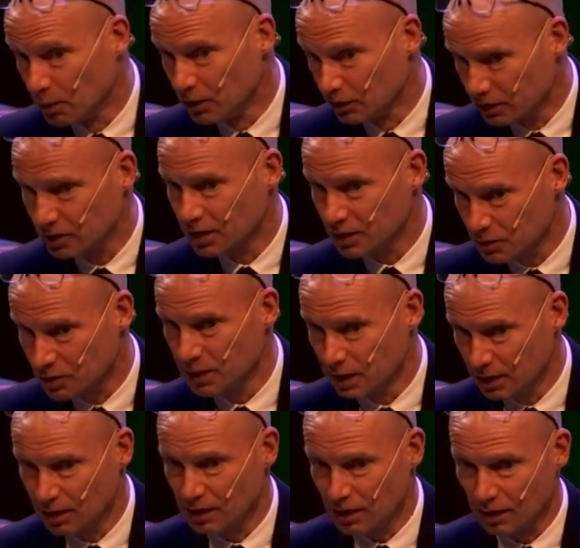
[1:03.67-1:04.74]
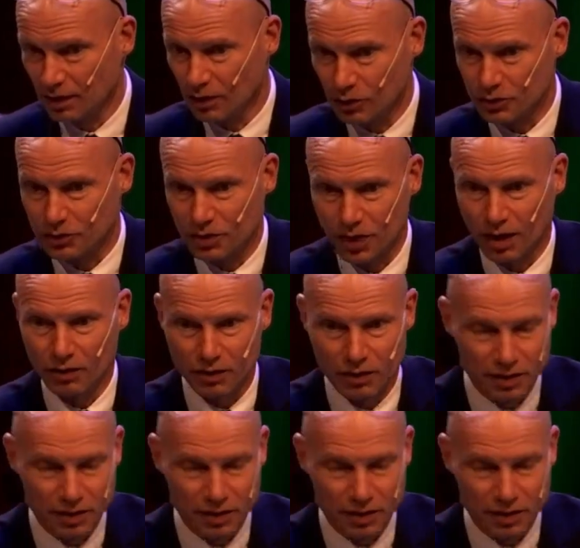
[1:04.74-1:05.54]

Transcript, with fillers: also now understand, and then